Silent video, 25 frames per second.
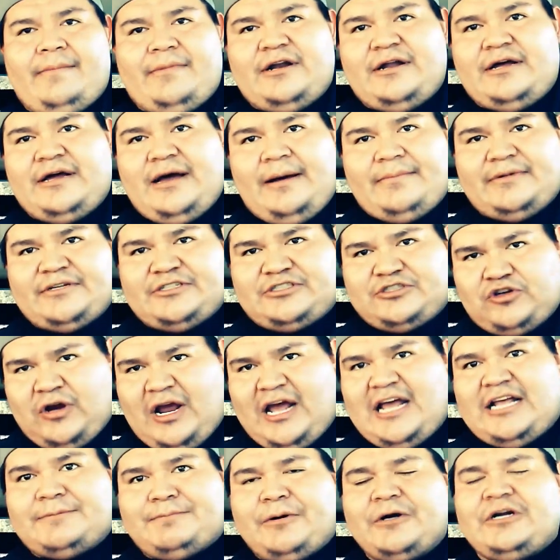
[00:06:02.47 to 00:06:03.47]
I'm gonna
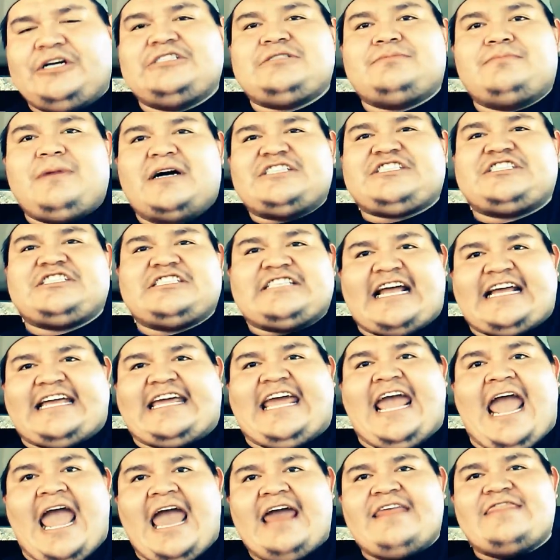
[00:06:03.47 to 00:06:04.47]
try to put as much as I
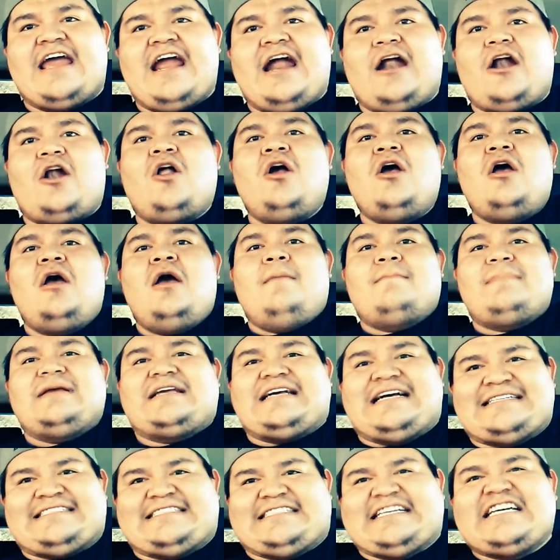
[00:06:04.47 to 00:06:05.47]
can there.
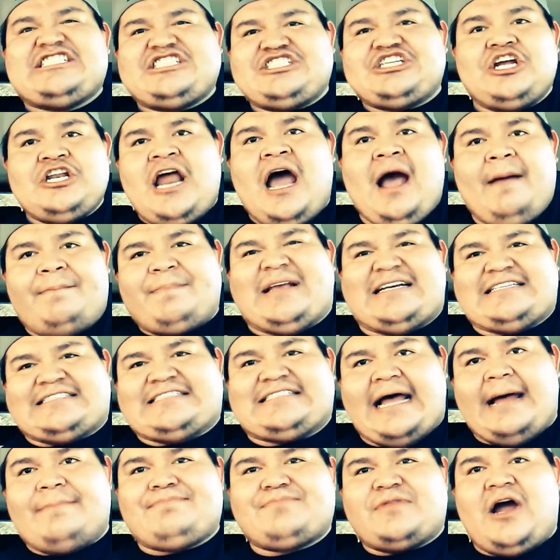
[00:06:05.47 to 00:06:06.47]
Because this should not be
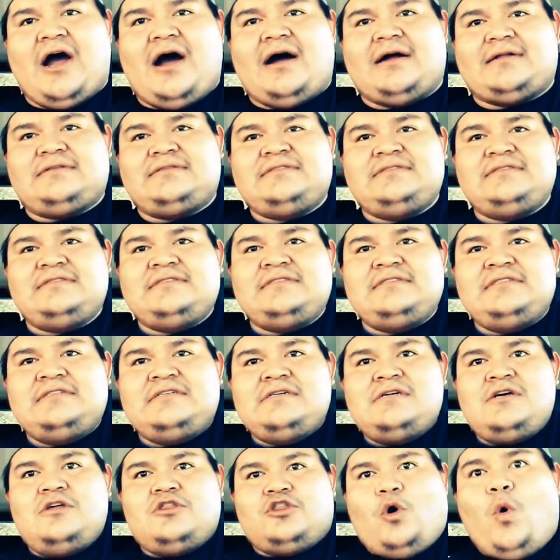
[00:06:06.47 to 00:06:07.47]
slept on.
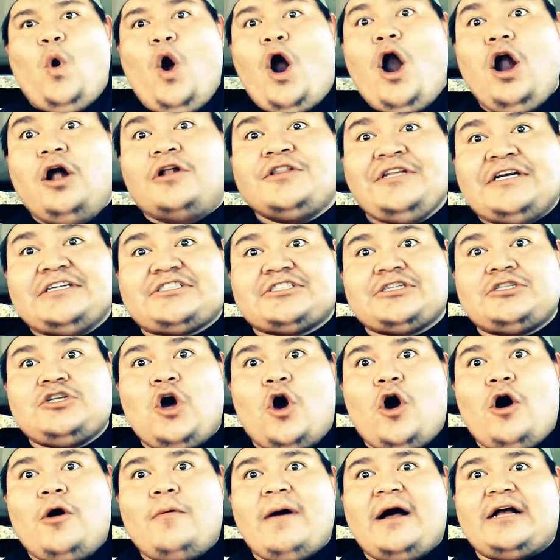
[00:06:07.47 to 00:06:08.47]
The world needs to
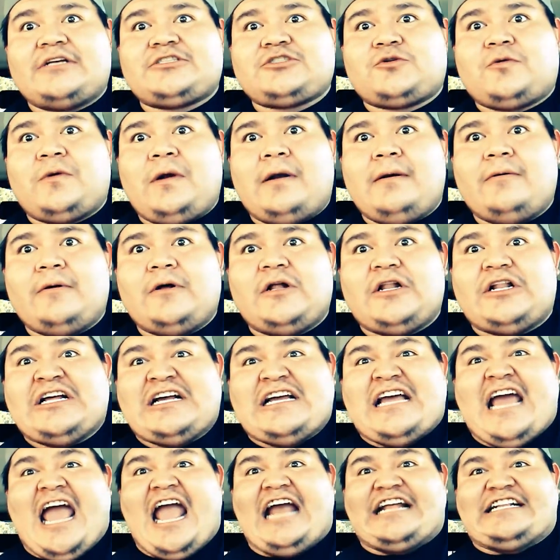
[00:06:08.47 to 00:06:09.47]
know about Skribbal
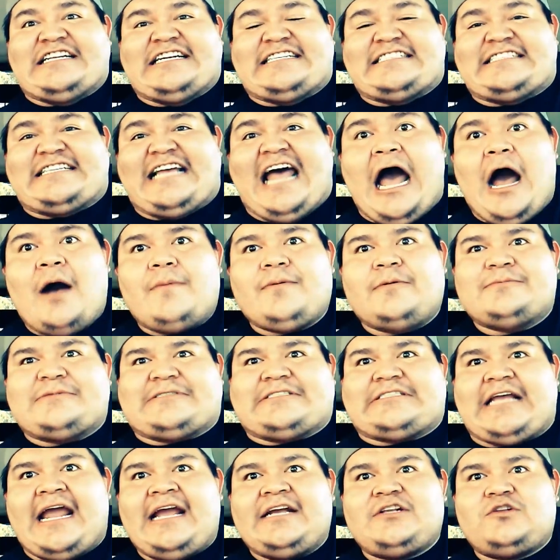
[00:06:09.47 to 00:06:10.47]
and his
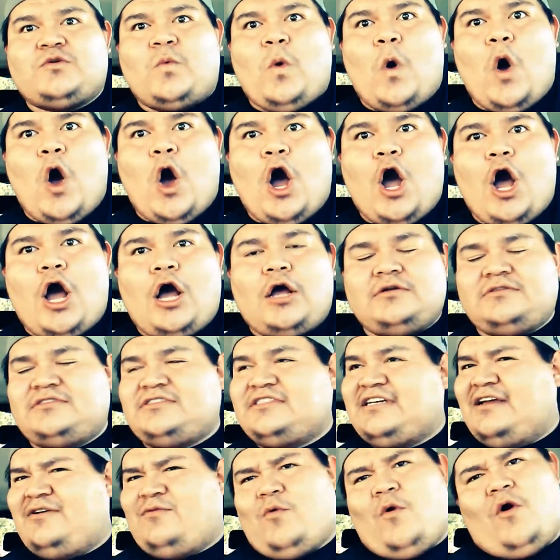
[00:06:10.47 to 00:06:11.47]
album Saint Walker?
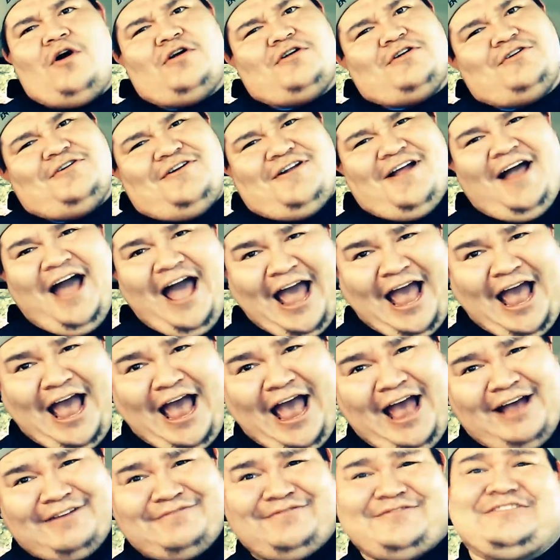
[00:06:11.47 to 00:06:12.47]

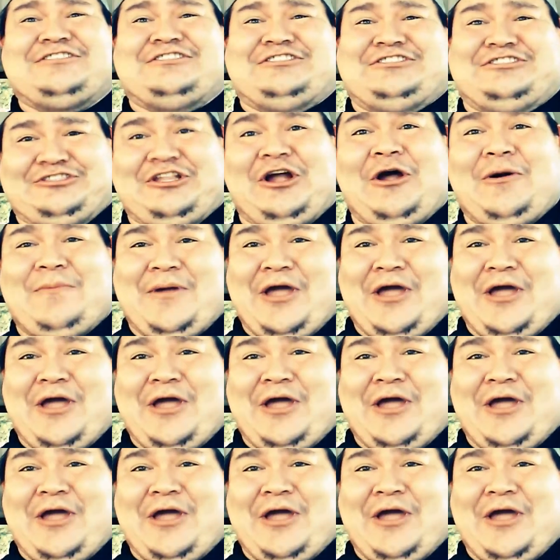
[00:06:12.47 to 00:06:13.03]
Dumbass.